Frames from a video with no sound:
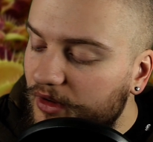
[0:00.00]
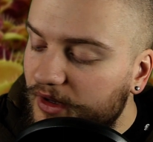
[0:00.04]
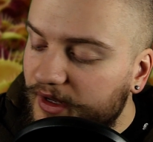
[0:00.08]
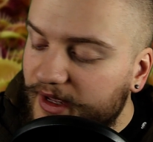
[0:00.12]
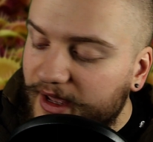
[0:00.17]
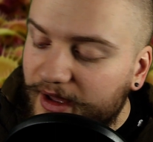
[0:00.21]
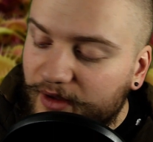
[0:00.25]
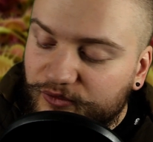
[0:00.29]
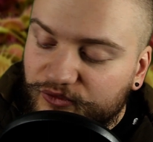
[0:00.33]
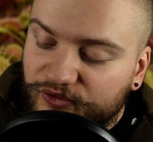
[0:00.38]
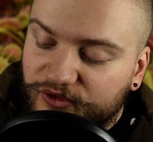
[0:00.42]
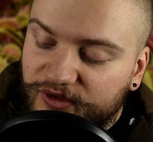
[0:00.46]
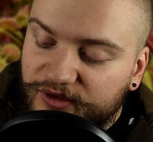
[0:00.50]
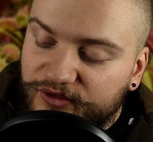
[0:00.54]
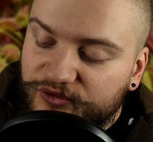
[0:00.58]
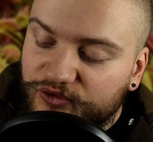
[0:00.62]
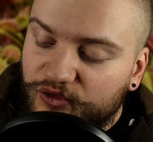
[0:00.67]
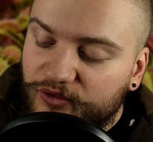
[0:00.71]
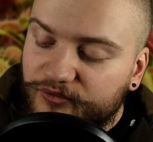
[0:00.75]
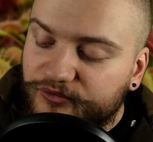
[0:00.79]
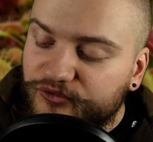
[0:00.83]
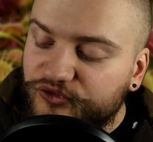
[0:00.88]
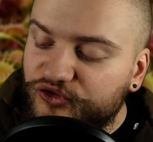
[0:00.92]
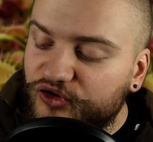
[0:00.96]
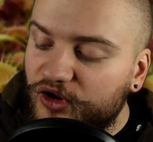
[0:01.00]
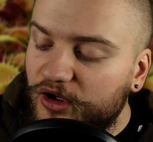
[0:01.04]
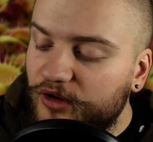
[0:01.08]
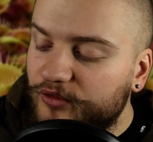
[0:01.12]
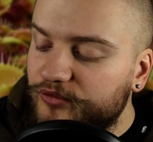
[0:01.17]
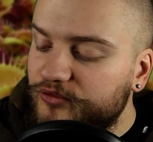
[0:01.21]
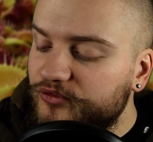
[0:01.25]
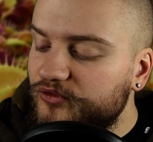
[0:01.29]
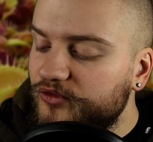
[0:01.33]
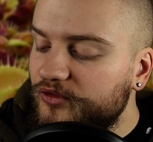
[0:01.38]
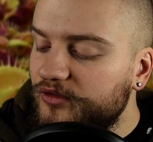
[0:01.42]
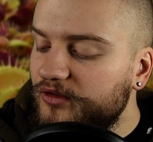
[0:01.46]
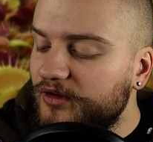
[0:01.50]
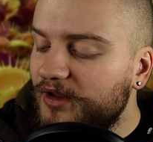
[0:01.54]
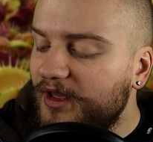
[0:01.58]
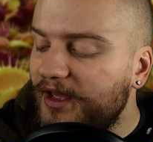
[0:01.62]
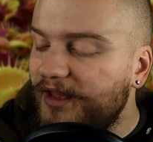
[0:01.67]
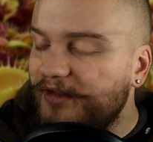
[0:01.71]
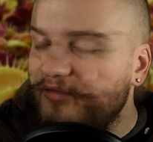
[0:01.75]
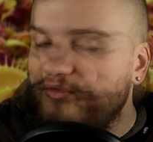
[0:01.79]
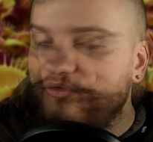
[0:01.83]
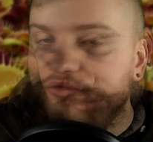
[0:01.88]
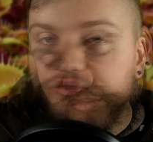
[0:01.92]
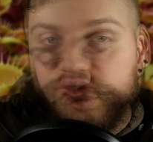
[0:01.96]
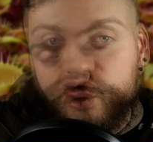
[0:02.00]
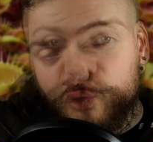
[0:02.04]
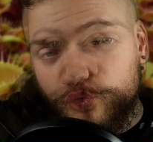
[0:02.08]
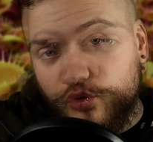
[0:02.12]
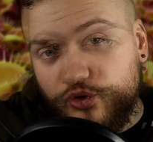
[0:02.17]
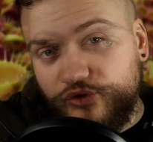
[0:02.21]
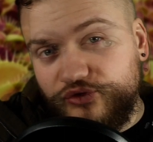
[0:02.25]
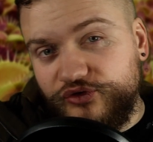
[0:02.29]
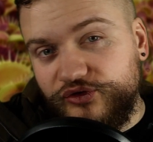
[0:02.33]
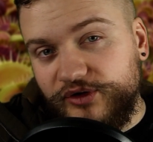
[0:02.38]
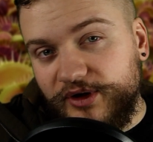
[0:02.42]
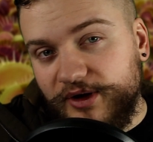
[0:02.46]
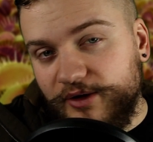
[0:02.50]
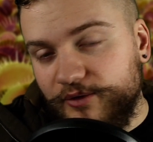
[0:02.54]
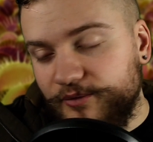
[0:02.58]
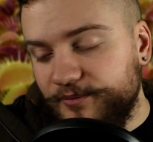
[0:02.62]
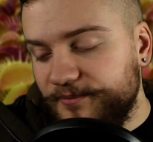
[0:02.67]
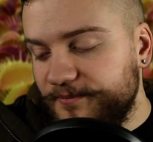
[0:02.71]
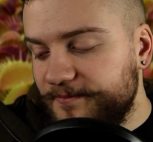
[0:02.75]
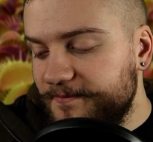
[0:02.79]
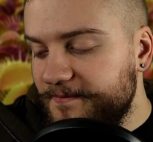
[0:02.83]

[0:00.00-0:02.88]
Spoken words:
counties of Charleston and Georgetown.